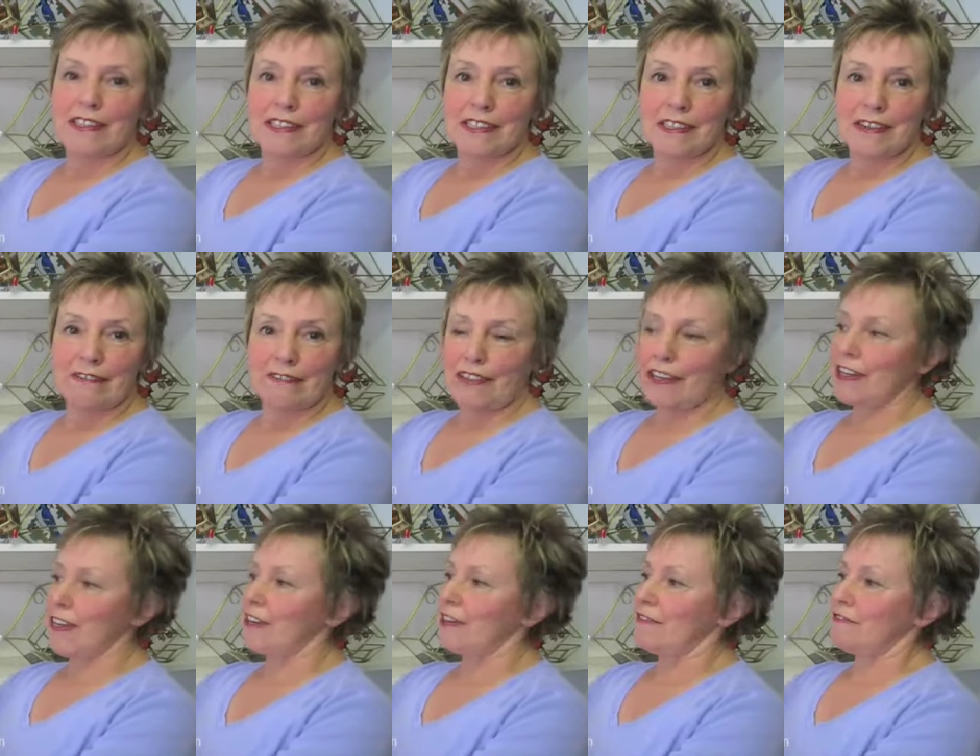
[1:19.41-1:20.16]
see a
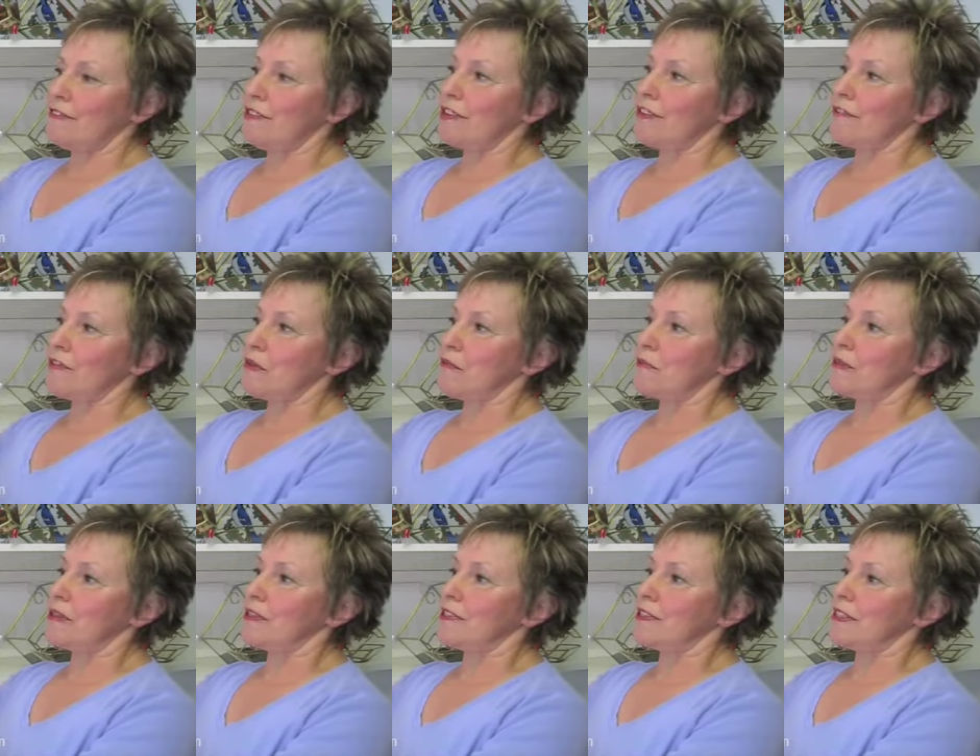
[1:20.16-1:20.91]
very good view of the
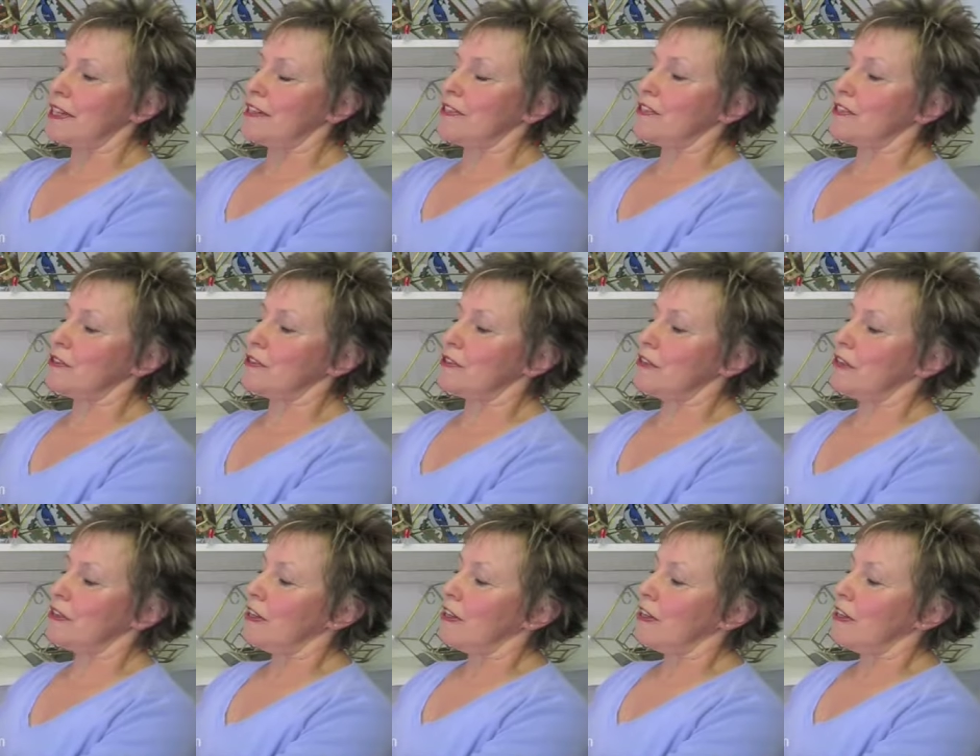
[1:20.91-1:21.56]
birds as, you,